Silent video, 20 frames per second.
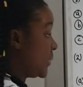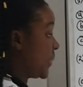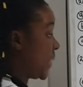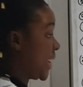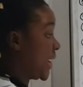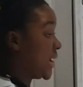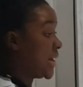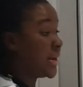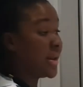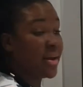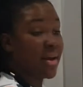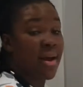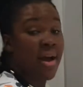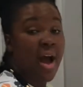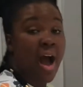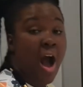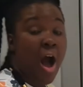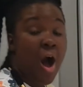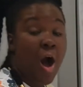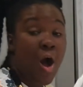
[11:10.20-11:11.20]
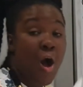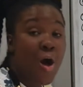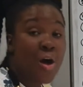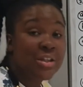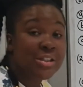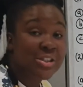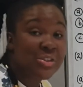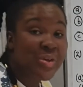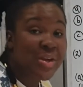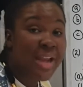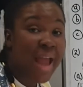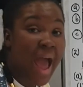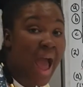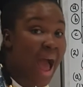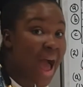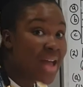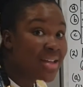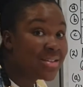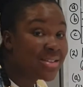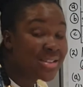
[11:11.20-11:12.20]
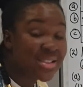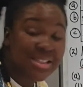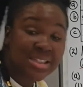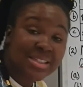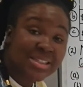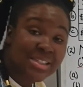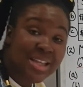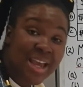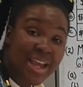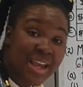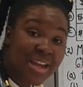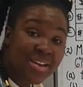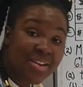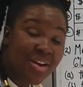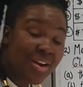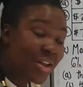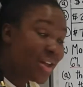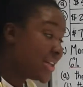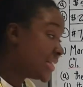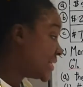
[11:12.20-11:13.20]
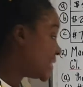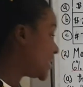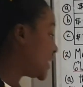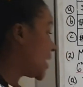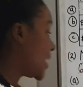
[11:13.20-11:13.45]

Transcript: paid $168